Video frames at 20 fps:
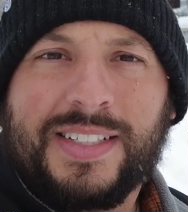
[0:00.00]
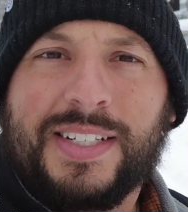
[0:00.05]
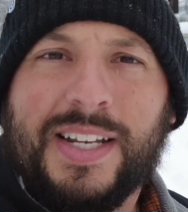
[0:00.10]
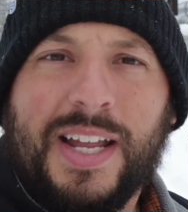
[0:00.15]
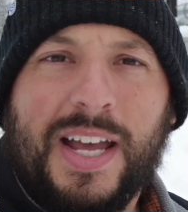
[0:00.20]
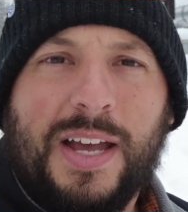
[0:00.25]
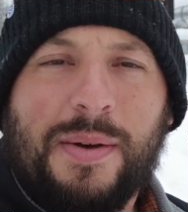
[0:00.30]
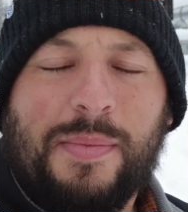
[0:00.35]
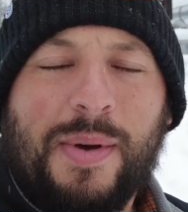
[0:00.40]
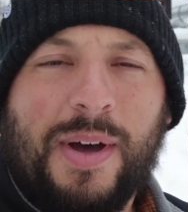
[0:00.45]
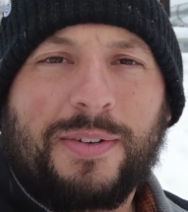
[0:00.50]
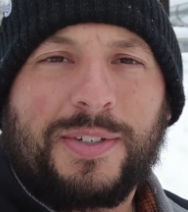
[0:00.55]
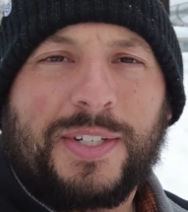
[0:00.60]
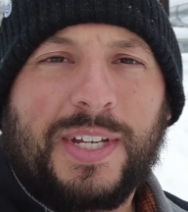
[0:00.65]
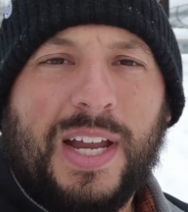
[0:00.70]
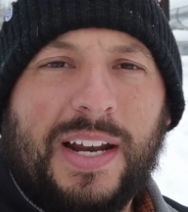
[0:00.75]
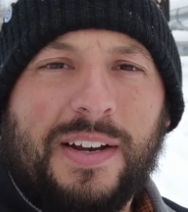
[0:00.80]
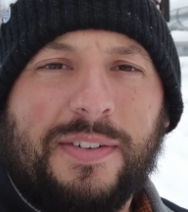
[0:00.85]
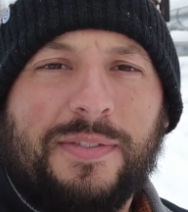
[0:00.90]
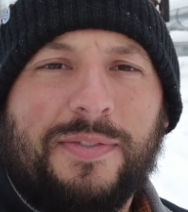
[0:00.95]
Today I'm
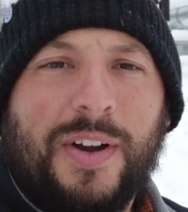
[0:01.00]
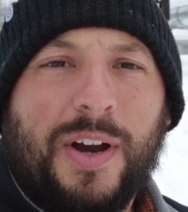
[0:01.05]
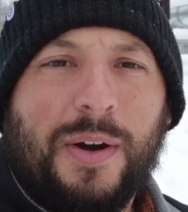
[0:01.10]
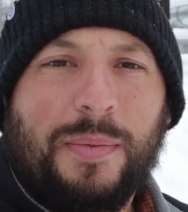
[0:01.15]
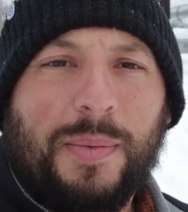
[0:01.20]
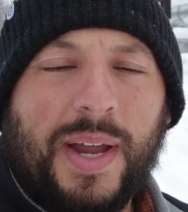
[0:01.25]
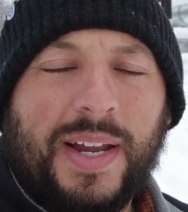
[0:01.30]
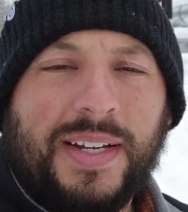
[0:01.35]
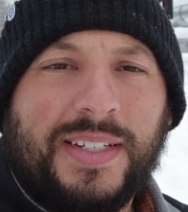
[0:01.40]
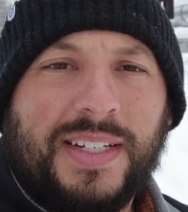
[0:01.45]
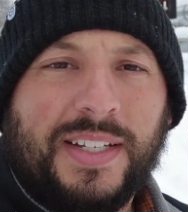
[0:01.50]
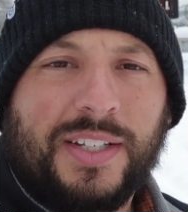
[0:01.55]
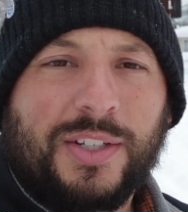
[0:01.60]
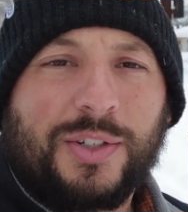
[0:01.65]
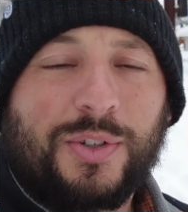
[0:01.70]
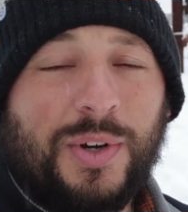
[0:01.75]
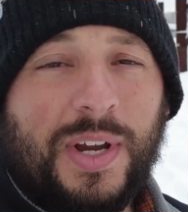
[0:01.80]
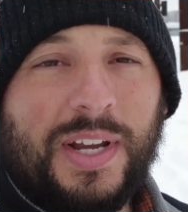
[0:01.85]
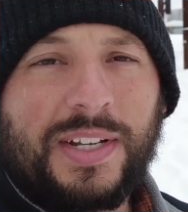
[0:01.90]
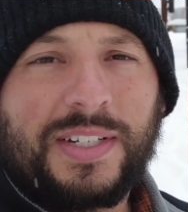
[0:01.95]
outside of Fairbanks at
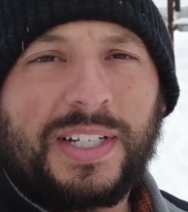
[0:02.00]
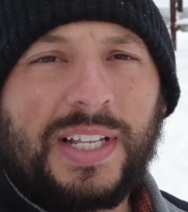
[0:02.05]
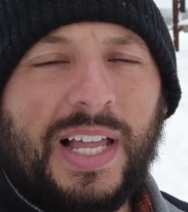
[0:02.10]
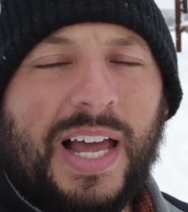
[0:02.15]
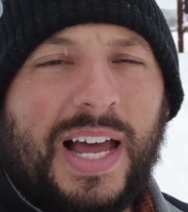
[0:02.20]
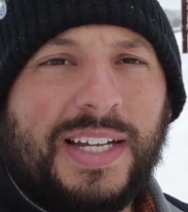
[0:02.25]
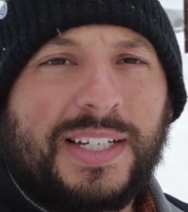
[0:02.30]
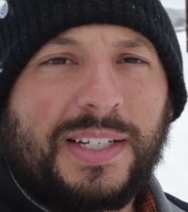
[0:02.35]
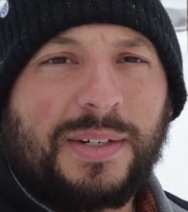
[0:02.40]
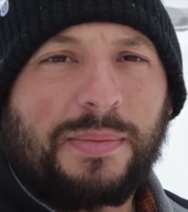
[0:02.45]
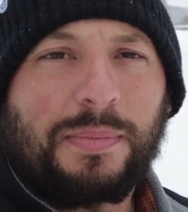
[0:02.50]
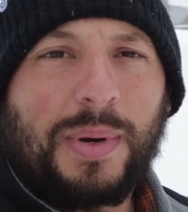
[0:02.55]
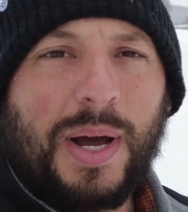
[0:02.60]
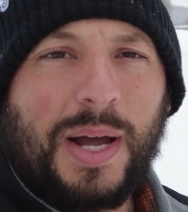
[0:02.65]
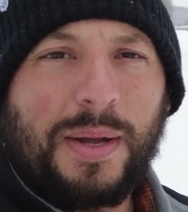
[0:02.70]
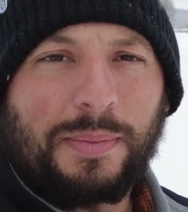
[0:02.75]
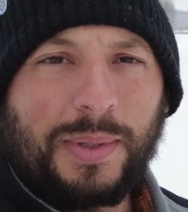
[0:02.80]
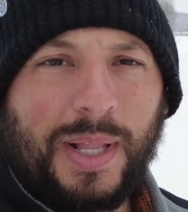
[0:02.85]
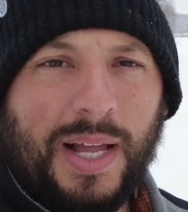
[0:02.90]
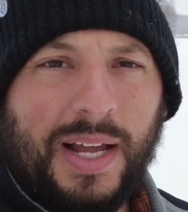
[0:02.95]
the Trans-Alaskan
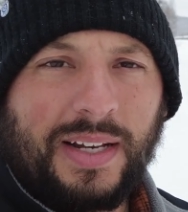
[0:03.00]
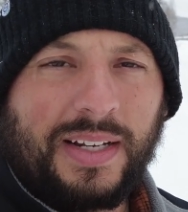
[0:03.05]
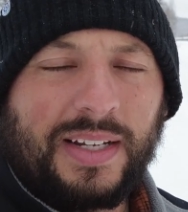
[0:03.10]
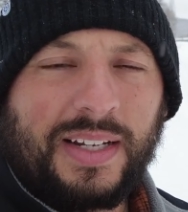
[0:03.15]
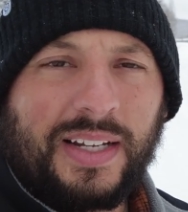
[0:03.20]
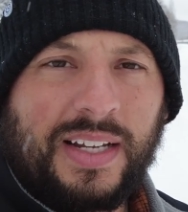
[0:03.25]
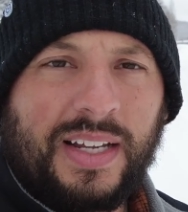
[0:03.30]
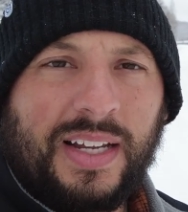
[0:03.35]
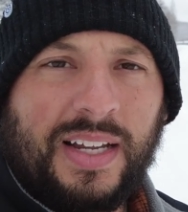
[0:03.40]
Pipeline.